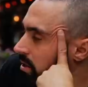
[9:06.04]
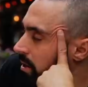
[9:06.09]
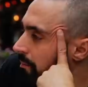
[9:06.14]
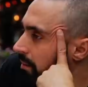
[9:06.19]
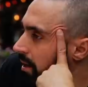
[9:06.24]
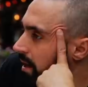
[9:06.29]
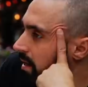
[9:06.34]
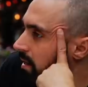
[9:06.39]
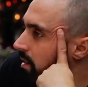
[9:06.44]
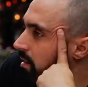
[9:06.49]

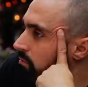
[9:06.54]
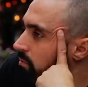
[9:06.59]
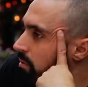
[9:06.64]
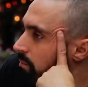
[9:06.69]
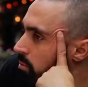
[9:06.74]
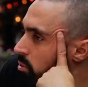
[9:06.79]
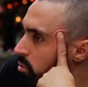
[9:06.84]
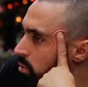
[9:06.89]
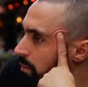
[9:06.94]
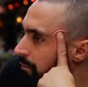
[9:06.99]
completely
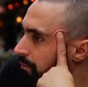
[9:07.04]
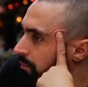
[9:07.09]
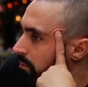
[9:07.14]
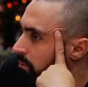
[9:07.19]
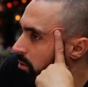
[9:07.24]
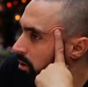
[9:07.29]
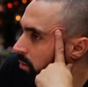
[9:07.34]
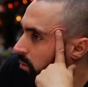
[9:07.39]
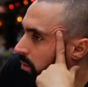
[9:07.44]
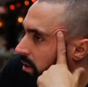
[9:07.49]
removed
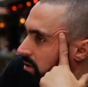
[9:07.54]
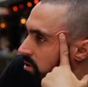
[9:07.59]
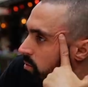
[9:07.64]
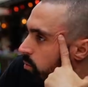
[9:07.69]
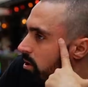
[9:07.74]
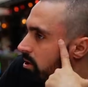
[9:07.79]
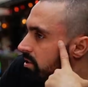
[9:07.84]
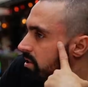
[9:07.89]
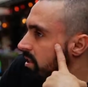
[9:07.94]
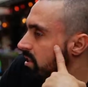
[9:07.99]
from what it once
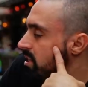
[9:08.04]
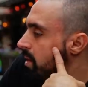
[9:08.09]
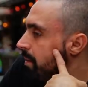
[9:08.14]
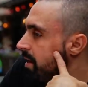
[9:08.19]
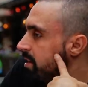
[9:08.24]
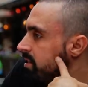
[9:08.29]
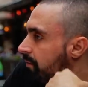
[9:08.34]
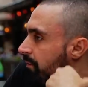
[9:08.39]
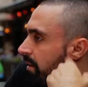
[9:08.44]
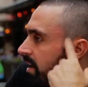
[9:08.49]
was, and it's a
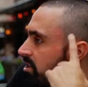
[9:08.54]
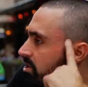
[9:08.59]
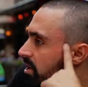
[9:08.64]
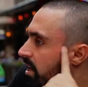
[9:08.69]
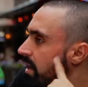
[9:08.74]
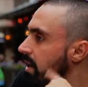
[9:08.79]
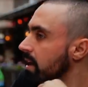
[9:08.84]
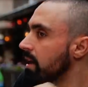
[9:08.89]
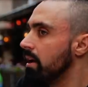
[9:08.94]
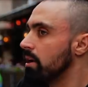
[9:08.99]
piece of flesh.
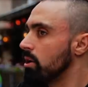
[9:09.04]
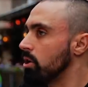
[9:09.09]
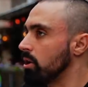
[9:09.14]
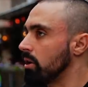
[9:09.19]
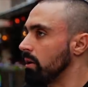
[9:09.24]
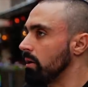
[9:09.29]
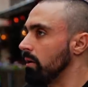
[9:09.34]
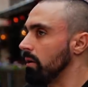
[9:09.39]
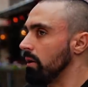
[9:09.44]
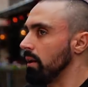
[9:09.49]
Like you,
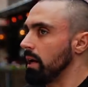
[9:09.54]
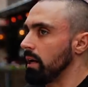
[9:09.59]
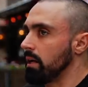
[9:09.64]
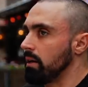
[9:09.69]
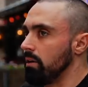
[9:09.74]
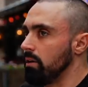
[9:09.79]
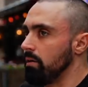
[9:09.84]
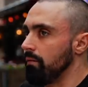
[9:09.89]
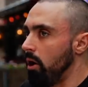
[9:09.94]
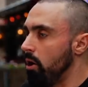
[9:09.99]
like
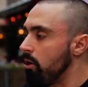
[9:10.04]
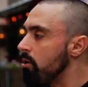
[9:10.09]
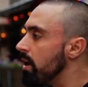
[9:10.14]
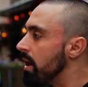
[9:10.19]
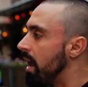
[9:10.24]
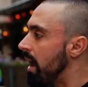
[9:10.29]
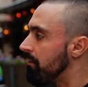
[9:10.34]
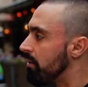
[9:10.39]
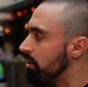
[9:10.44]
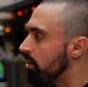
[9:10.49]
you've
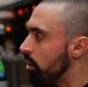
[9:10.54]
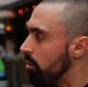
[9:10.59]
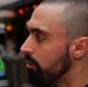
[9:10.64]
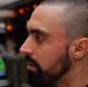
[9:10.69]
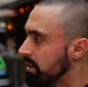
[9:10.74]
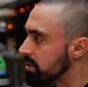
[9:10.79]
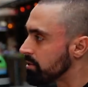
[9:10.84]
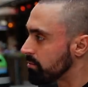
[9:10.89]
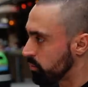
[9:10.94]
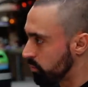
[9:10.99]
only ever
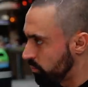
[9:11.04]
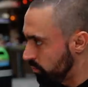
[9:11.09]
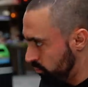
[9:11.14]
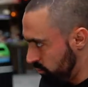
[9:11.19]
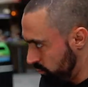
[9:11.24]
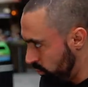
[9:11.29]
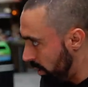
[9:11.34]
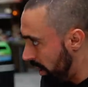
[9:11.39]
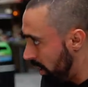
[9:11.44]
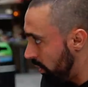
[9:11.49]
known this
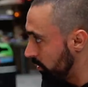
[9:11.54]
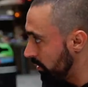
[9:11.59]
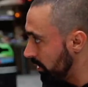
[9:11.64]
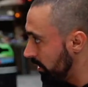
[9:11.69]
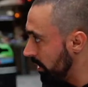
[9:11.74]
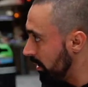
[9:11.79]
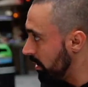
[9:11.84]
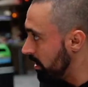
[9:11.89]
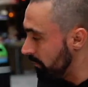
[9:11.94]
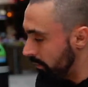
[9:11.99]
yeah. world.
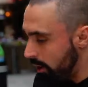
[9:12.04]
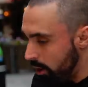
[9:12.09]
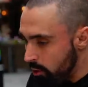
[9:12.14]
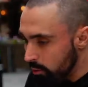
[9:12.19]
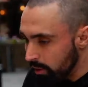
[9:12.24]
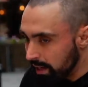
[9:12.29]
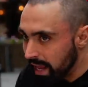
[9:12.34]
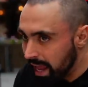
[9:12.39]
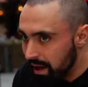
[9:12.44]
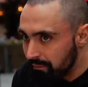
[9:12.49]
You've
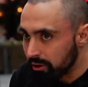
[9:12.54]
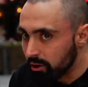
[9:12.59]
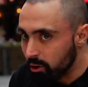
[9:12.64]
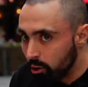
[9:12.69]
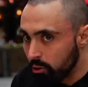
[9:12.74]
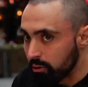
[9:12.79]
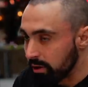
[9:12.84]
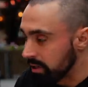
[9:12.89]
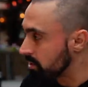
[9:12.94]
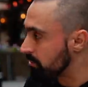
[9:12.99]
only ever
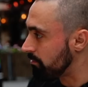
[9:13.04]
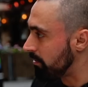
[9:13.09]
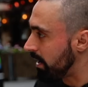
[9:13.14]
known this